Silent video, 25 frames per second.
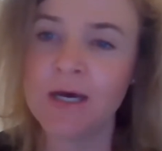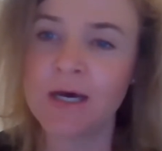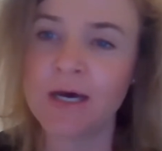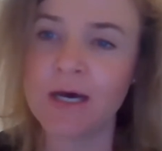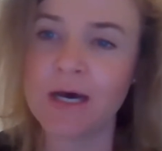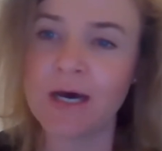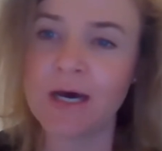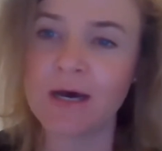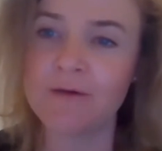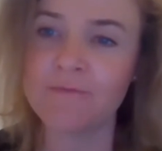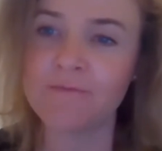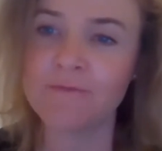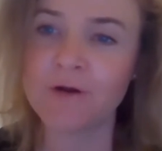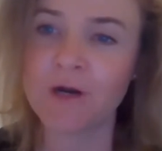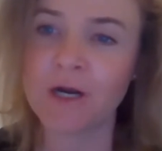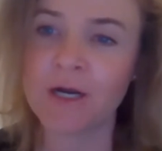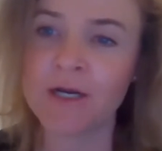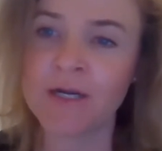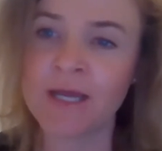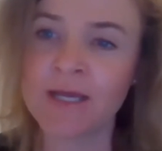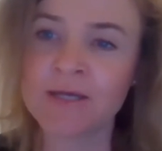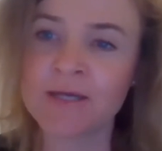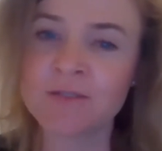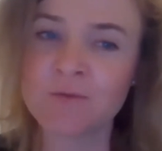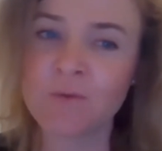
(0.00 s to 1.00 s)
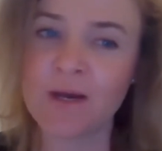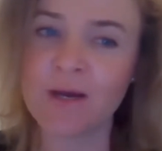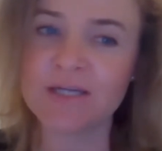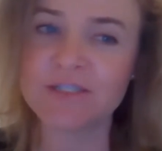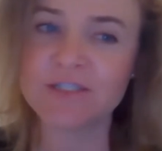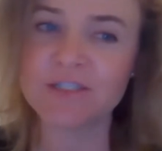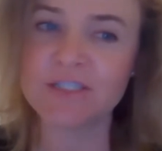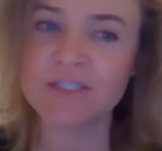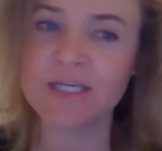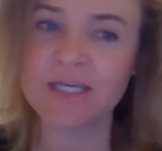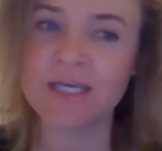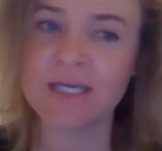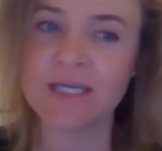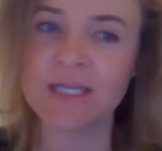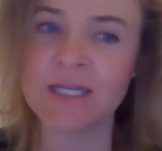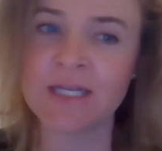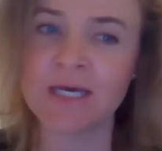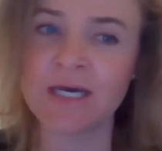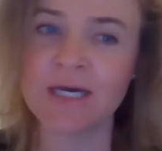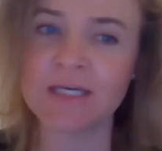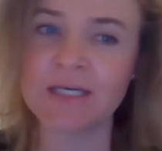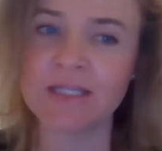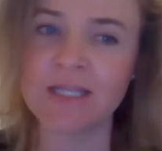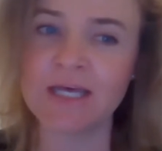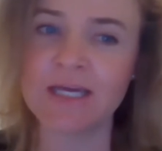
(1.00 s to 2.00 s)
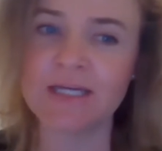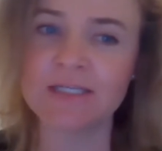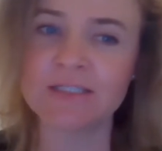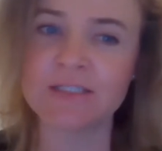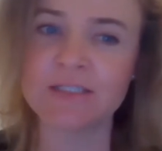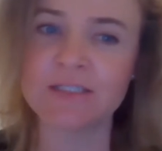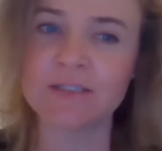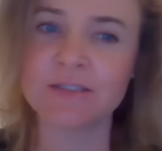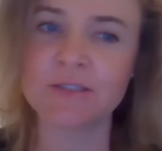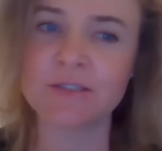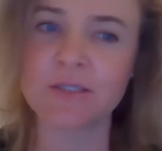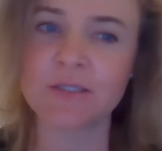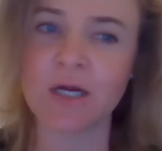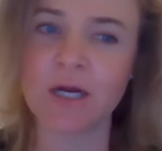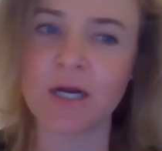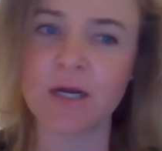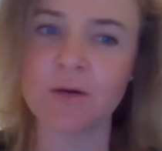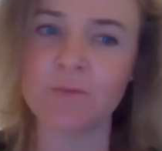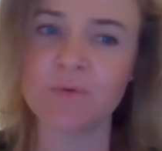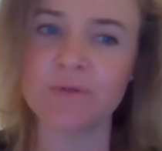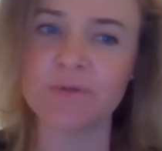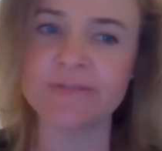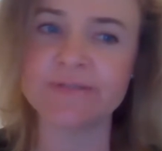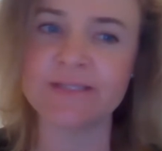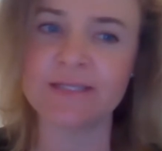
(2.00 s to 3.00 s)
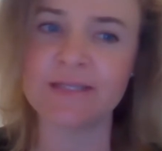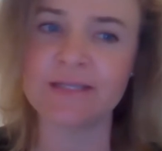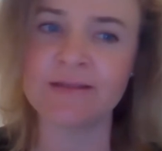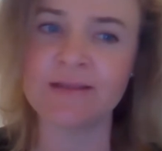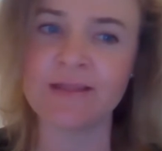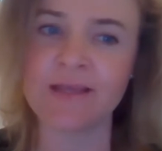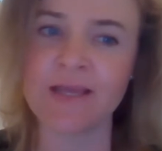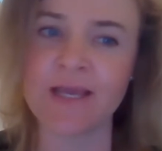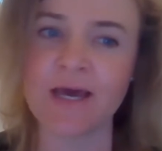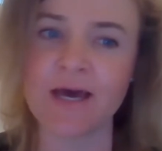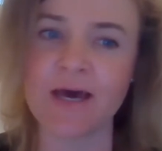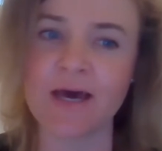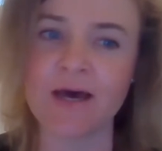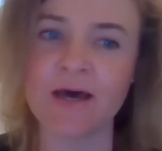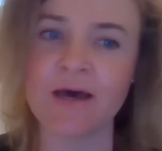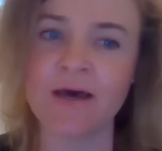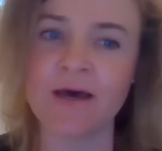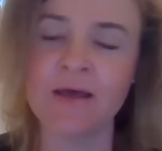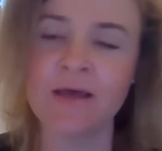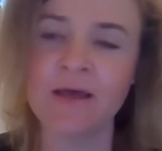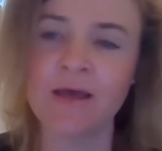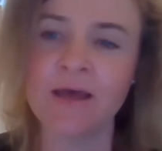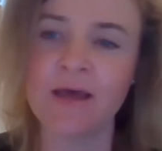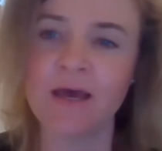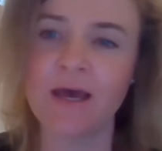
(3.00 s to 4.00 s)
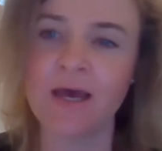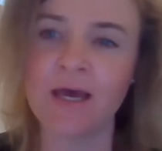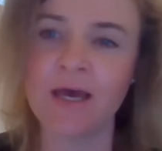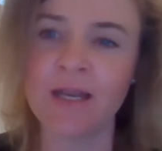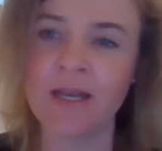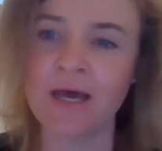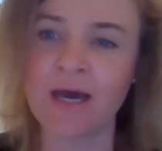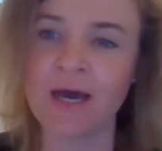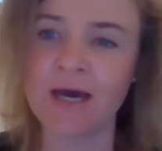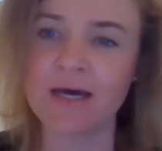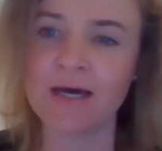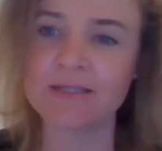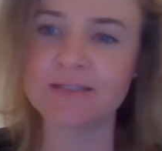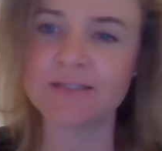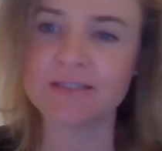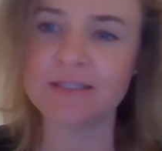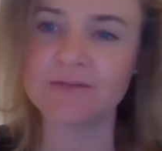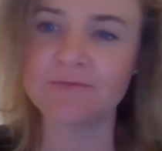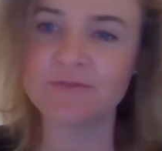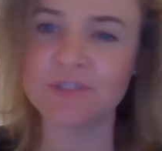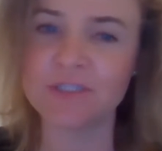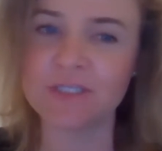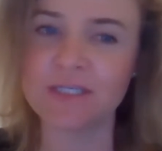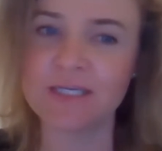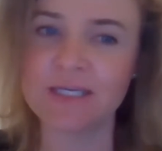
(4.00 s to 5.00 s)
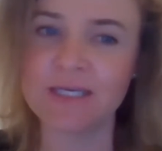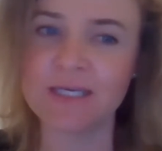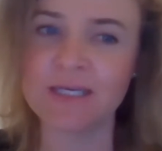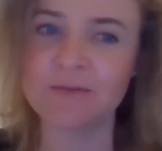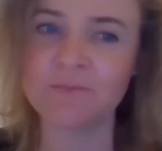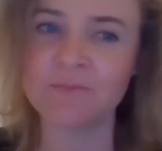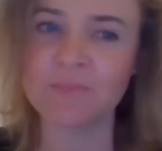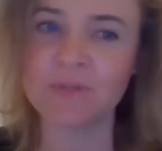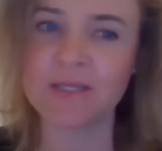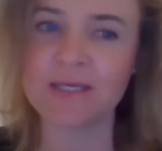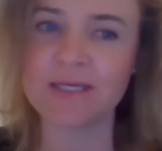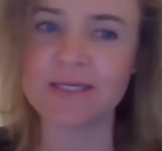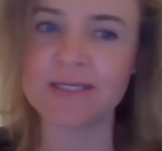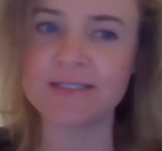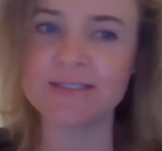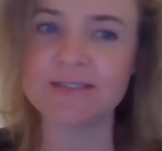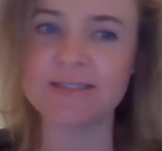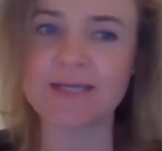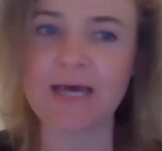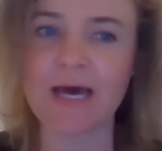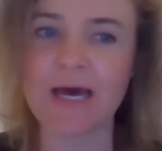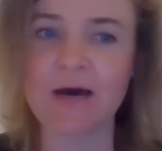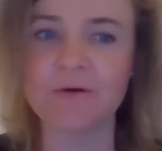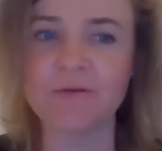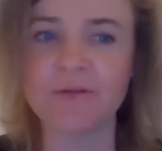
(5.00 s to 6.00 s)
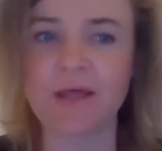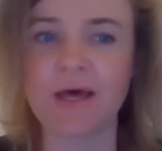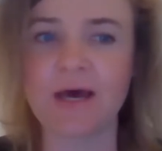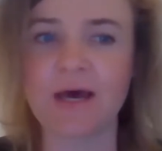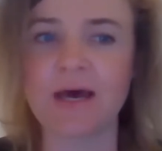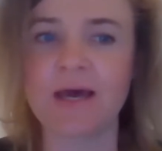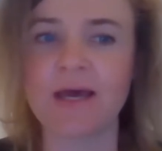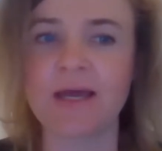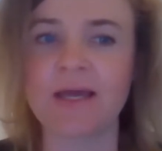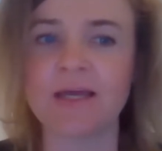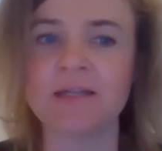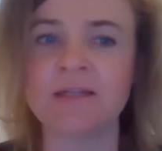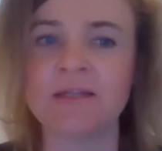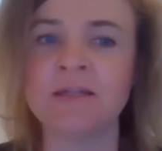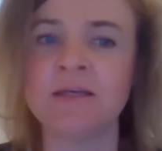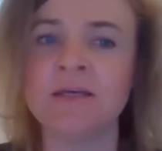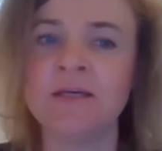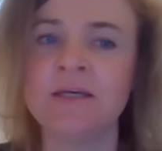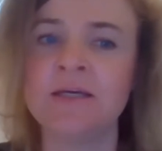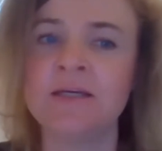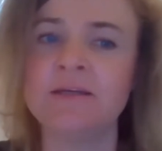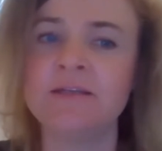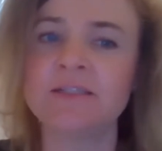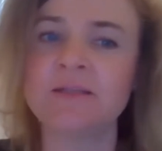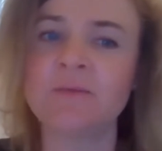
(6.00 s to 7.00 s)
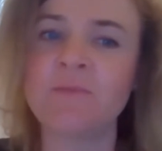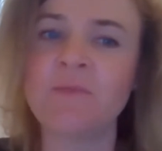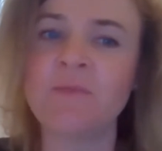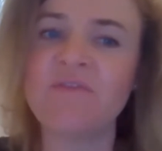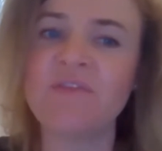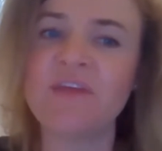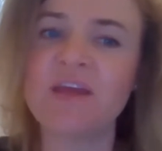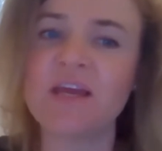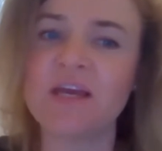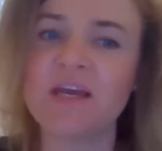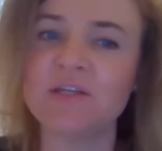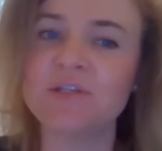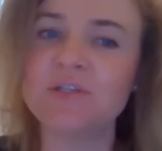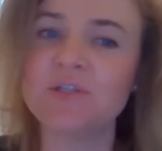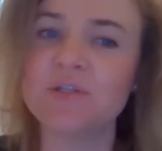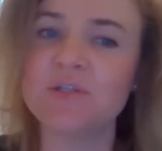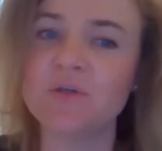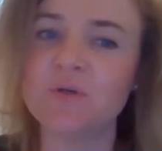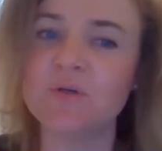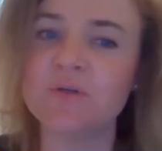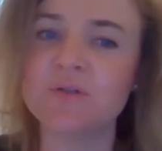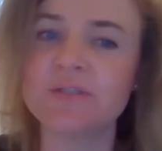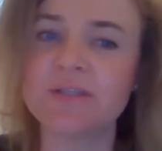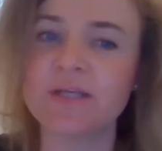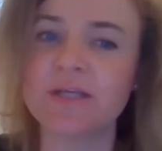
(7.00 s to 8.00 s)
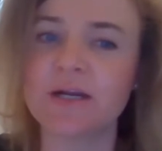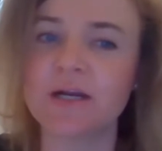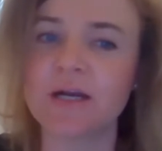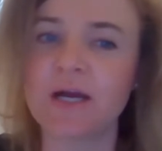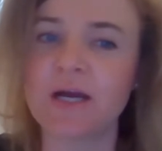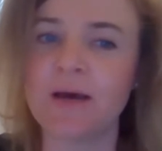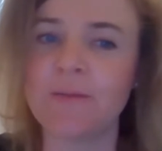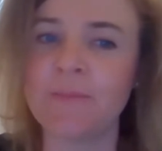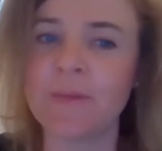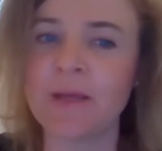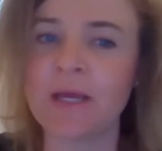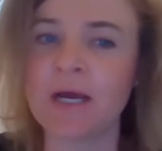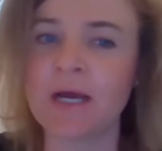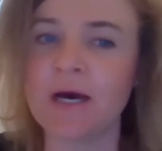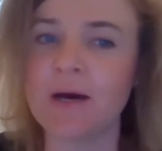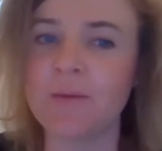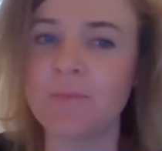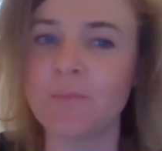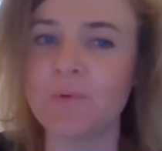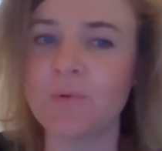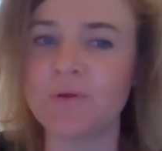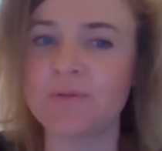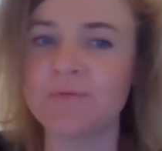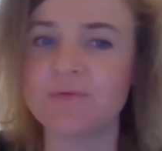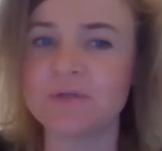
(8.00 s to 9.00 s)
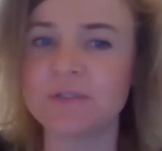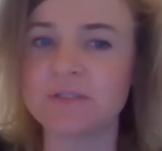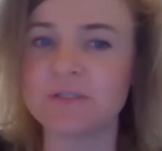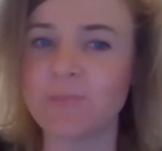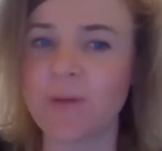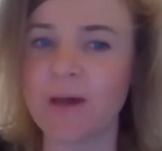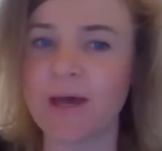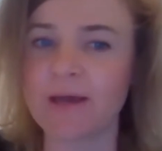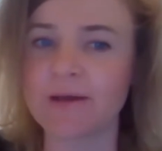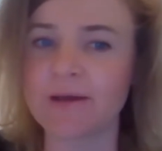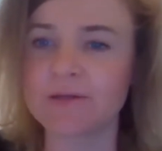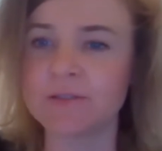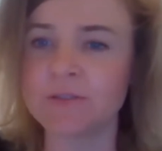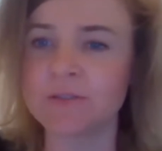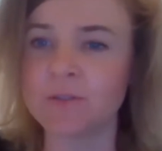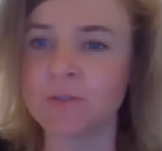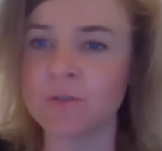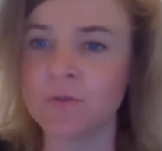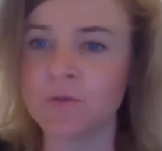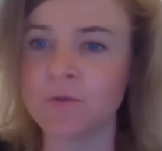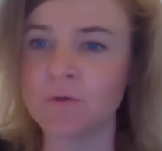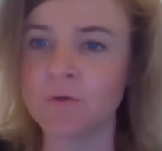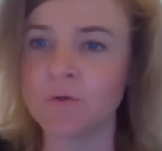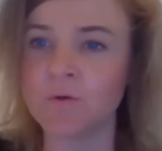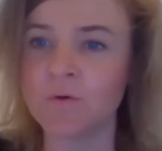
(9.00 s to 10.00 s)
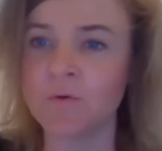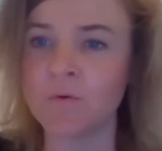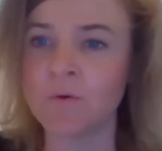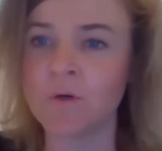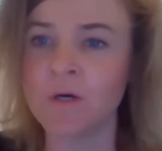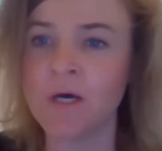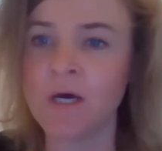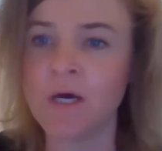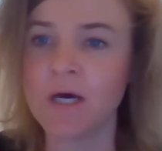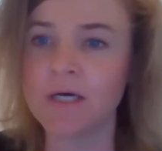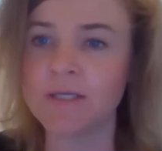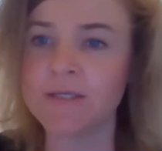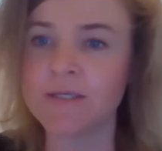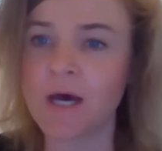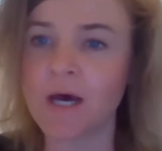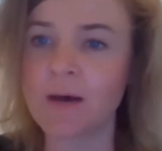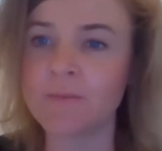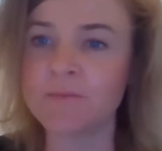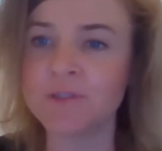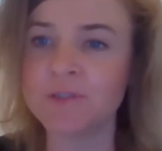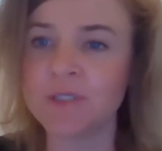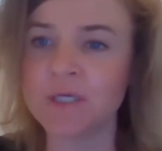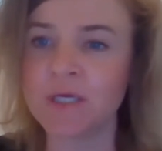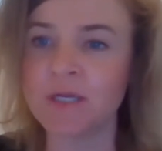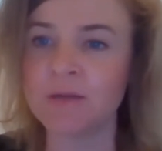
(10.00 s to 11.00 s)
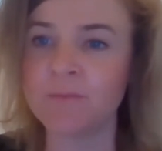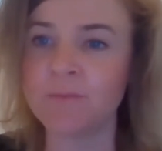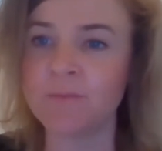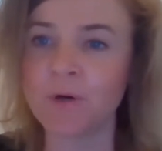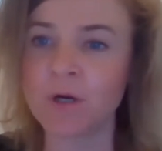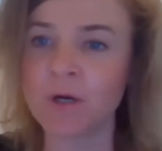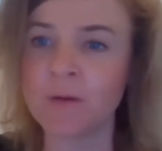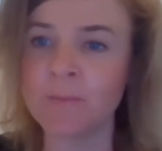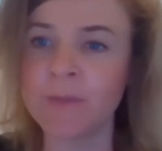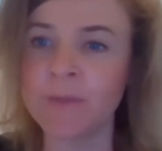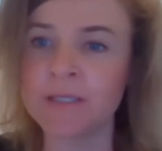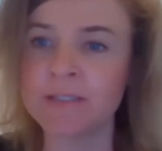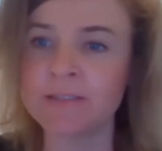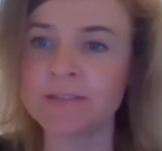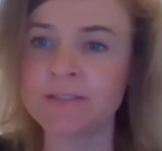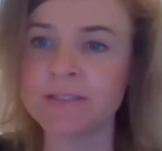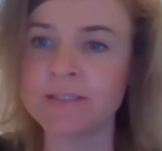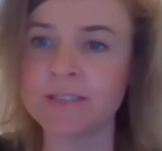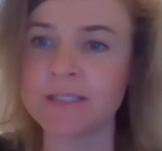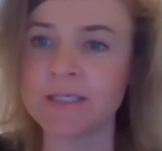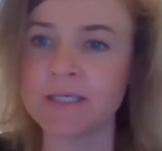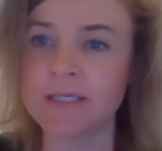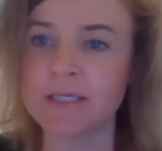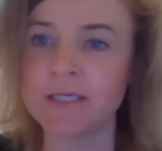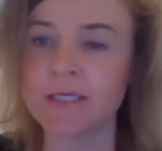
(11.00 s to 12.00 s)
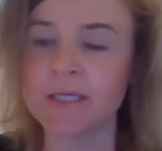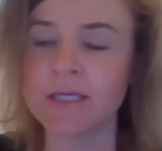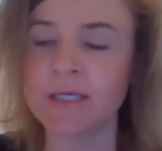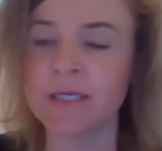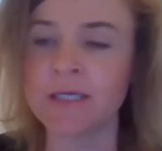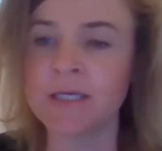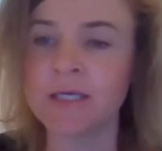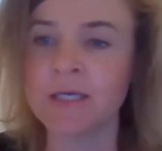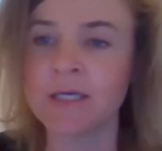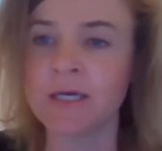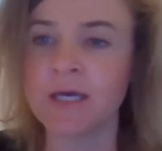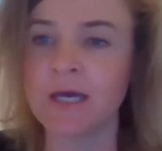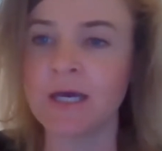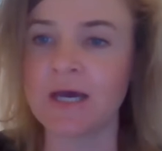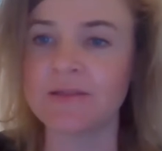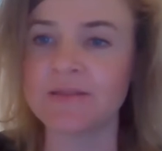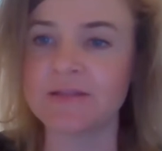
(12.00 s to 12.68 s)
For our next question, I'd like to start with Cynthia and ask if she can please outline some of the issues that are coming up with respect to adoption and permanency at this